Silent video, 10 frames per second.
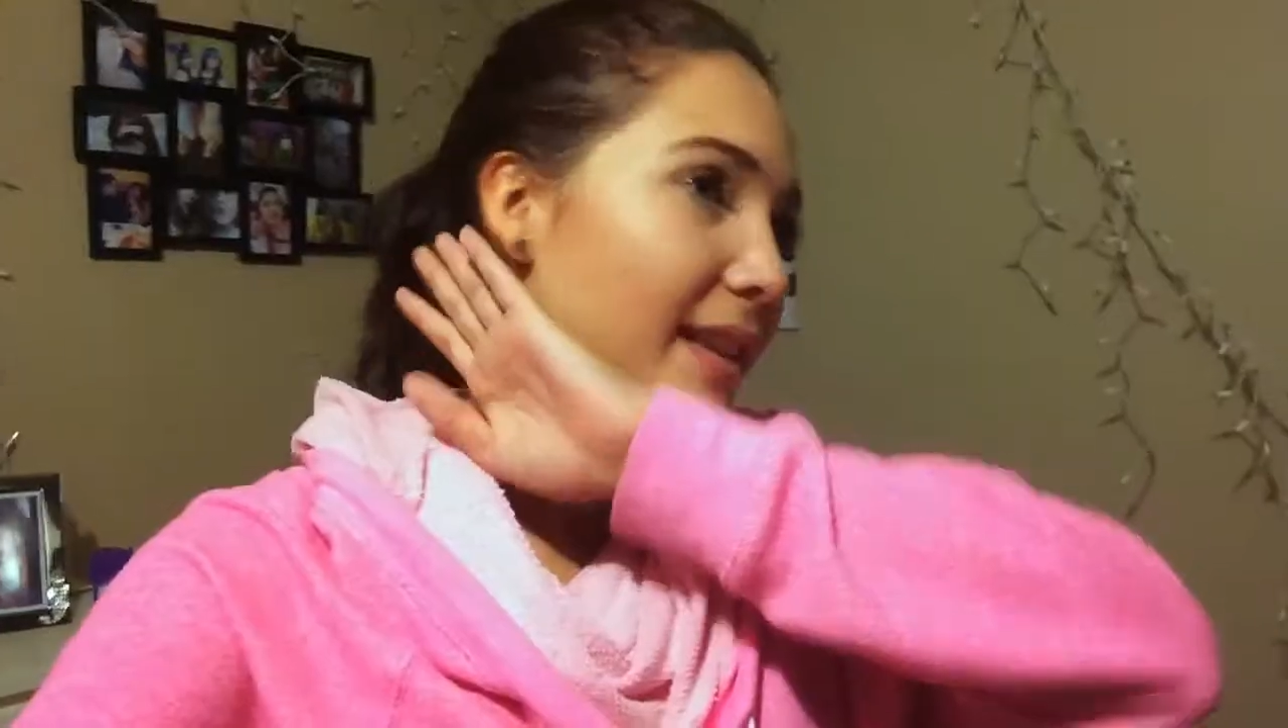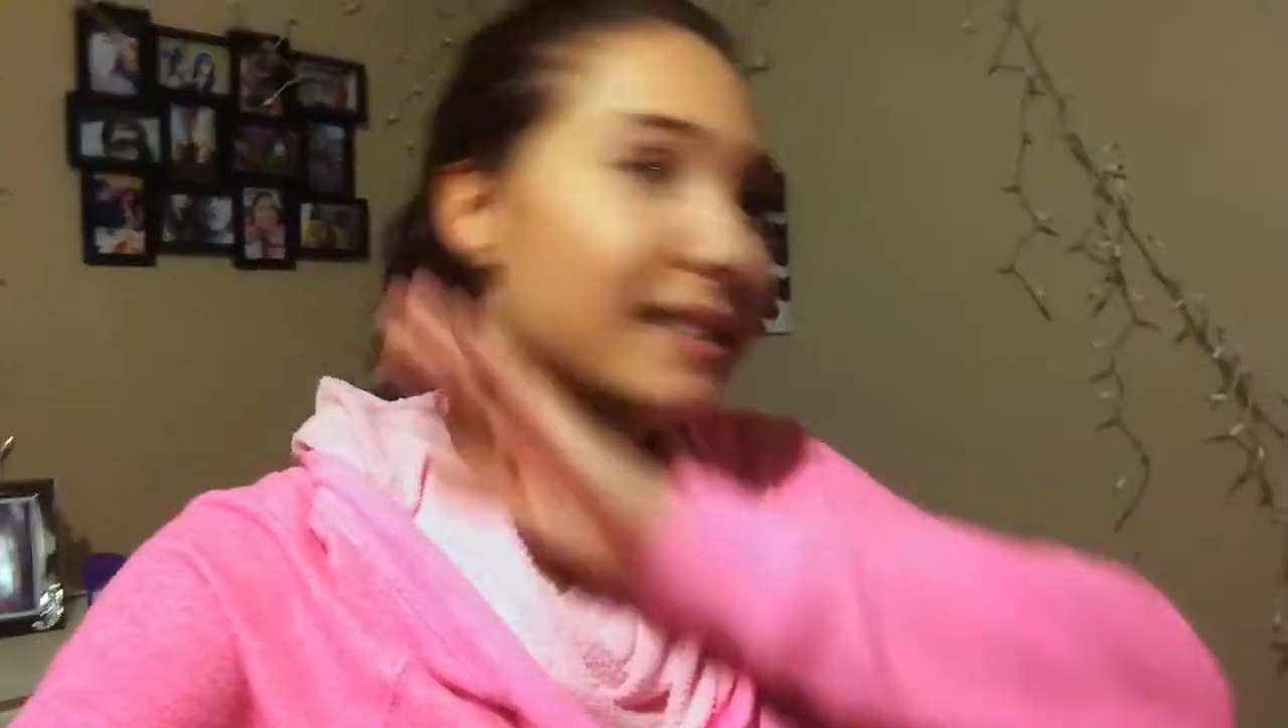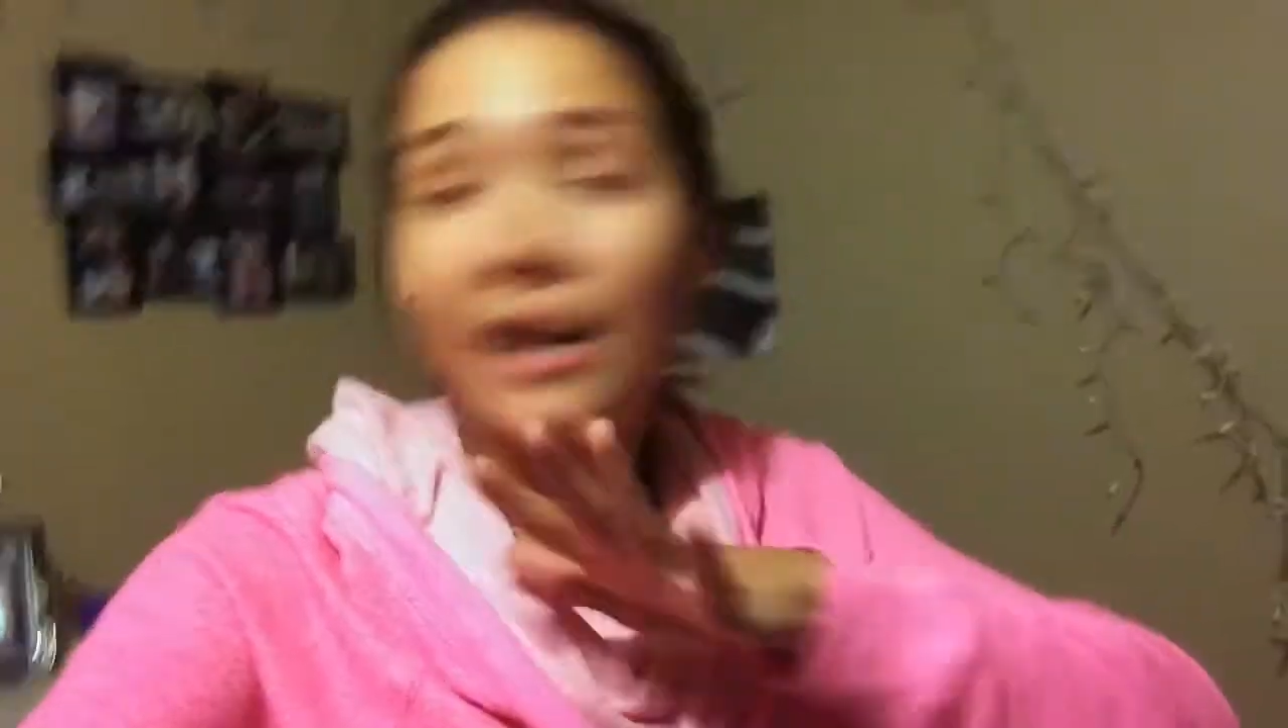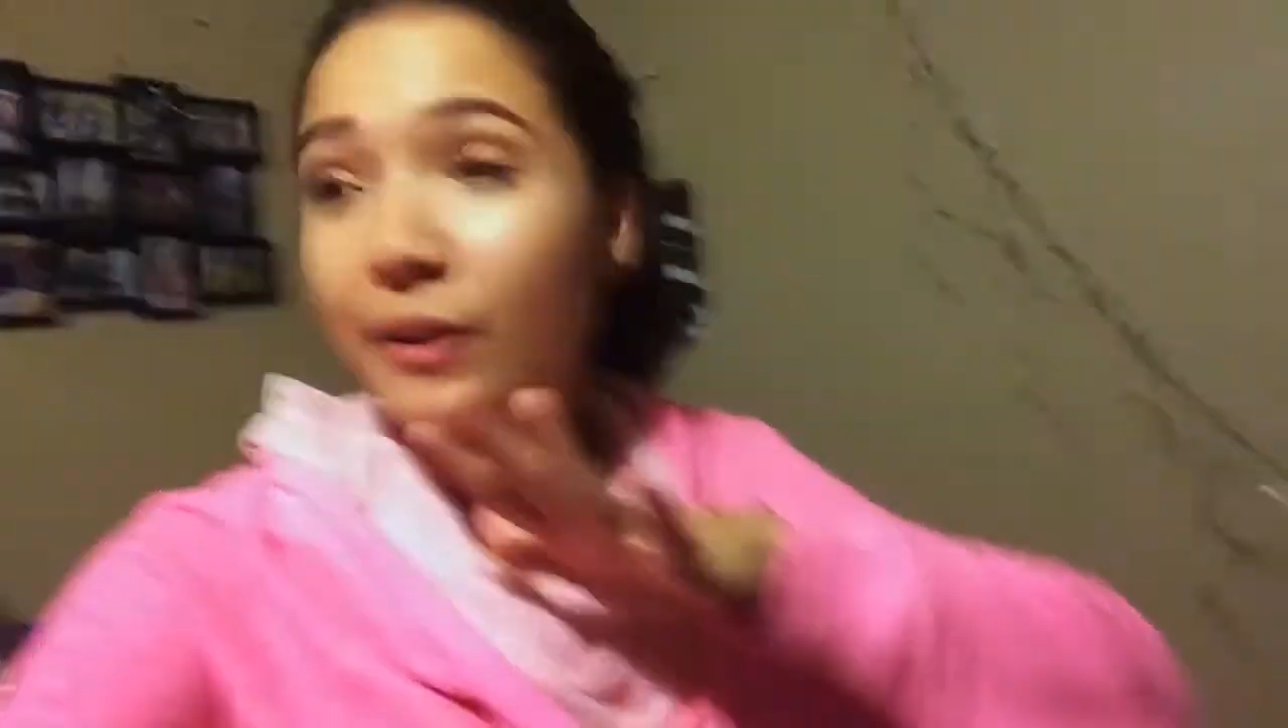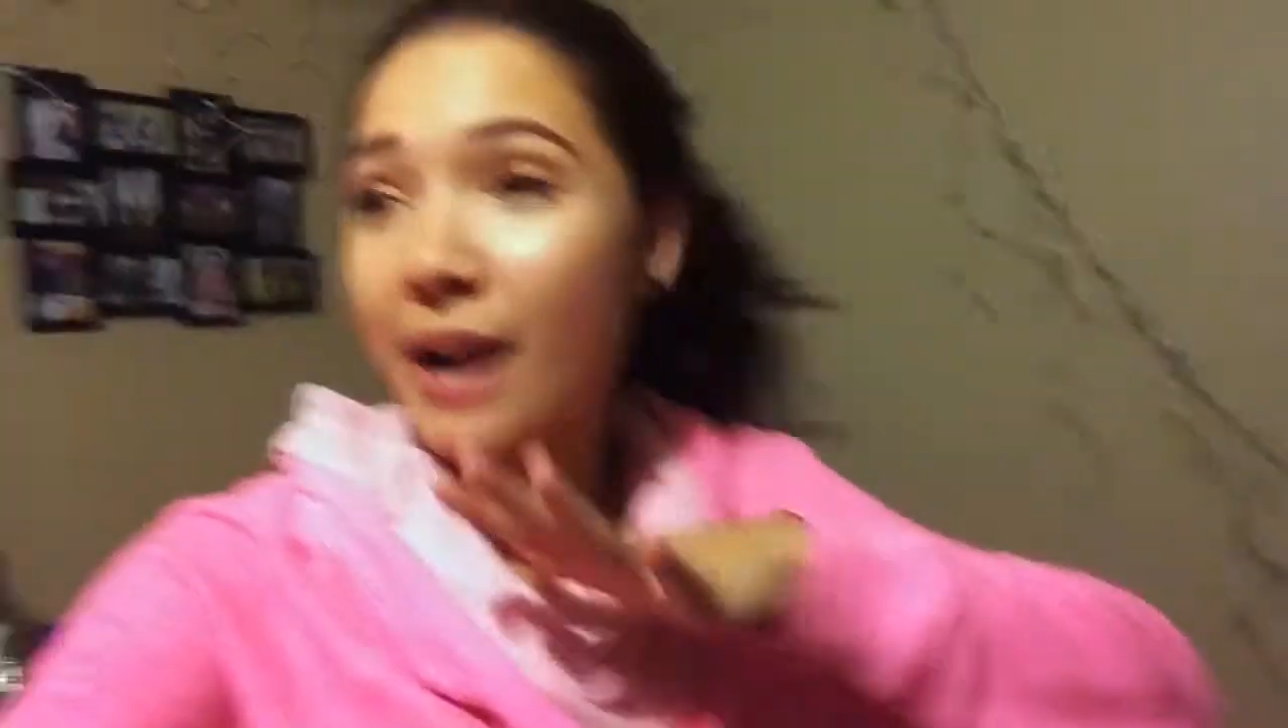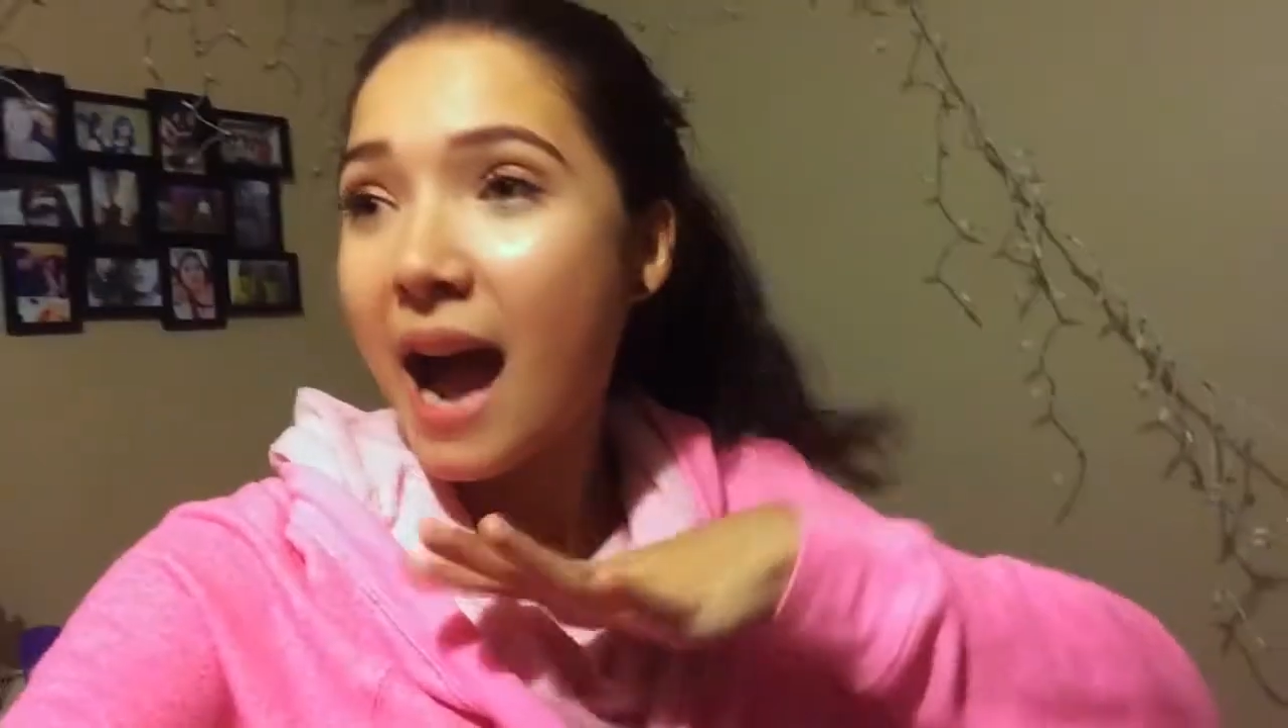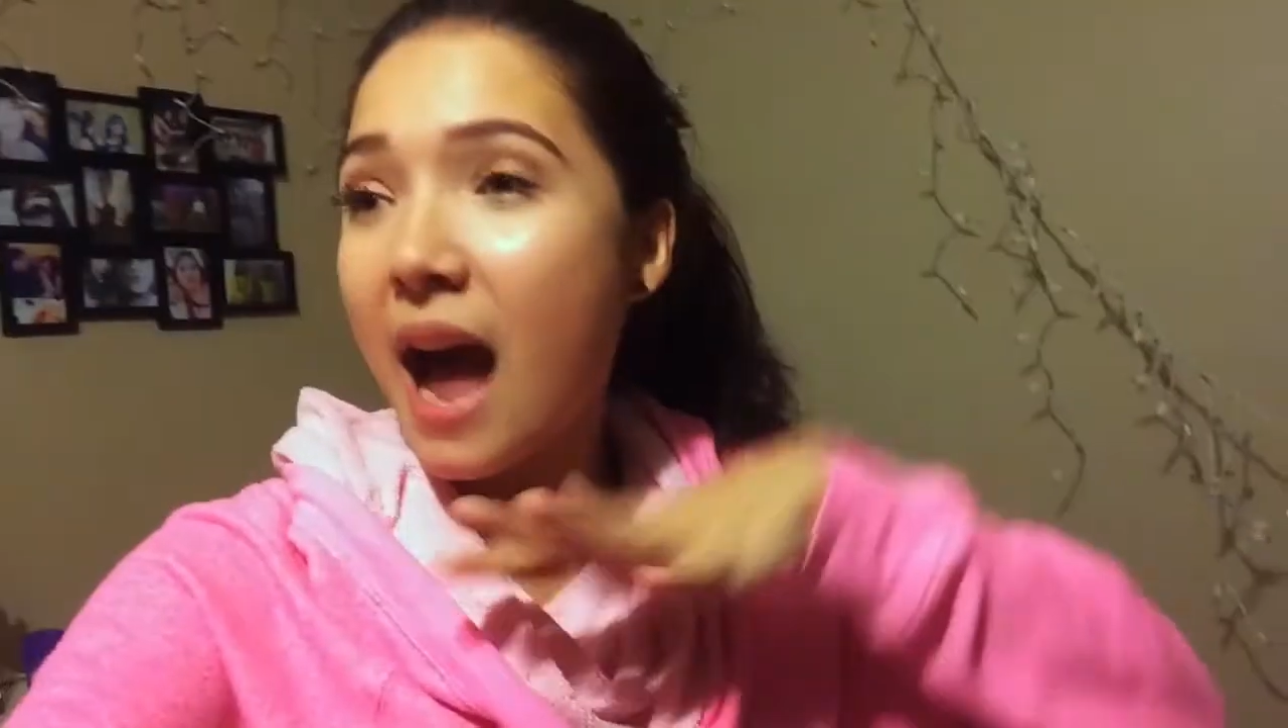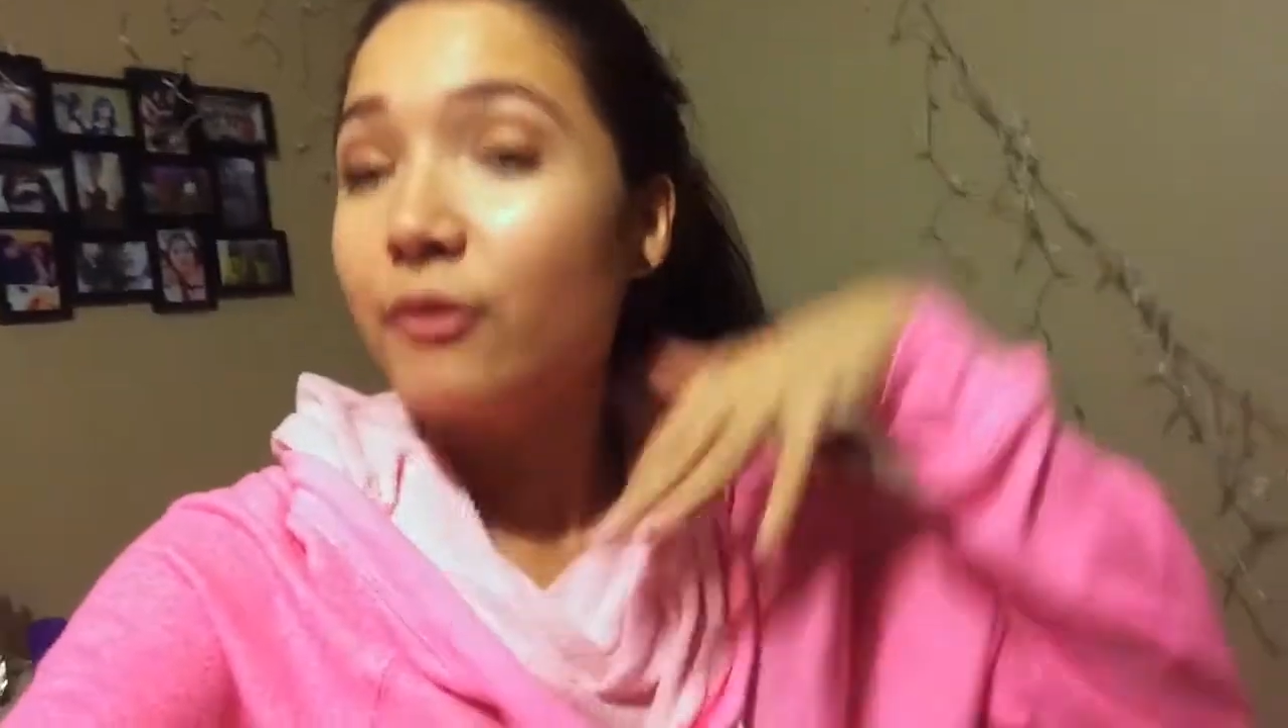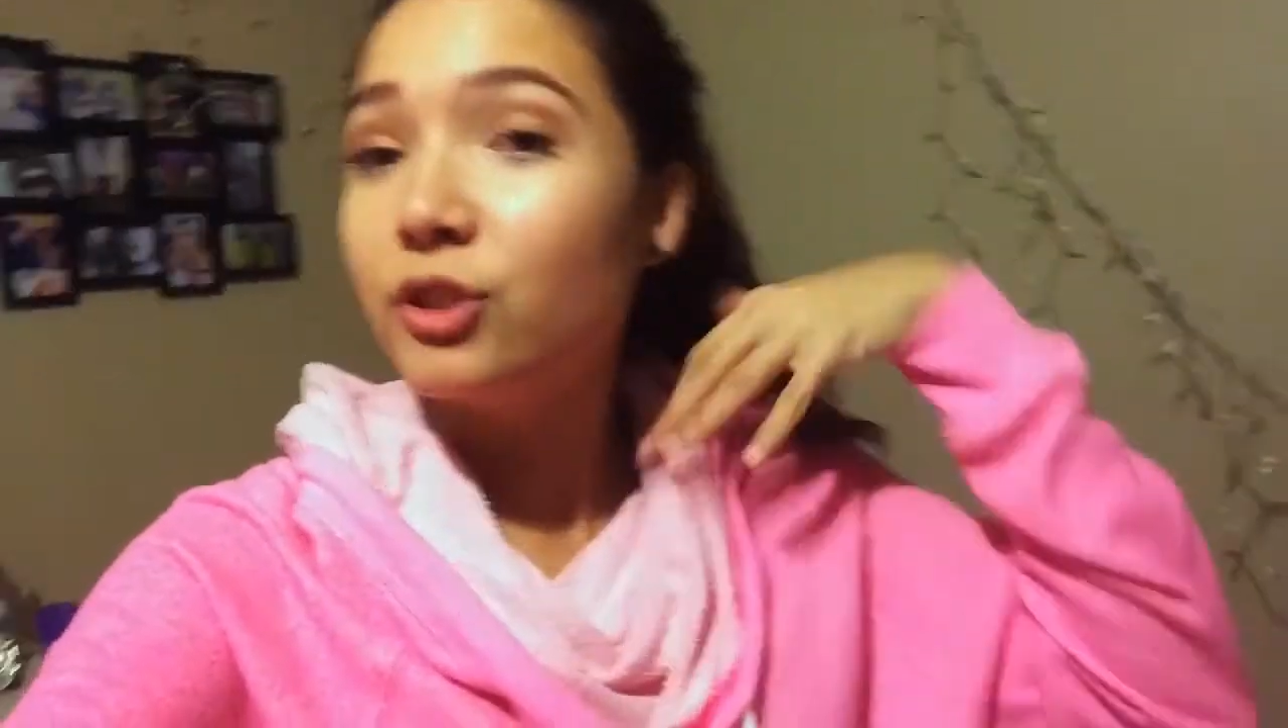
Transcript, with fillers: and Saturday I have